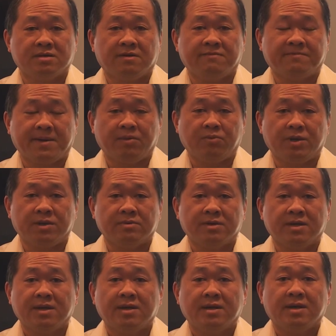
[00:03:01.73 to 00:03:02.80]
of my
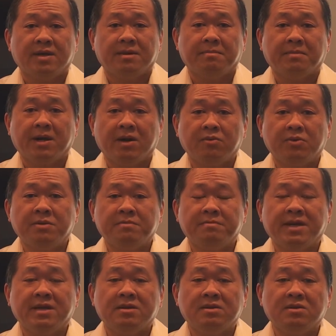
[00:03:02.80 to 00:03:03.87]
will
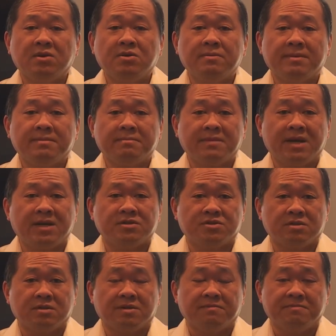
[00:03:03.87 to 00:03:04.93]
make no
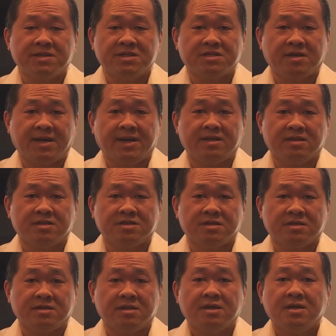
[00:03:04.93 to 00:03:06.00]
mention of Mr. Anderson.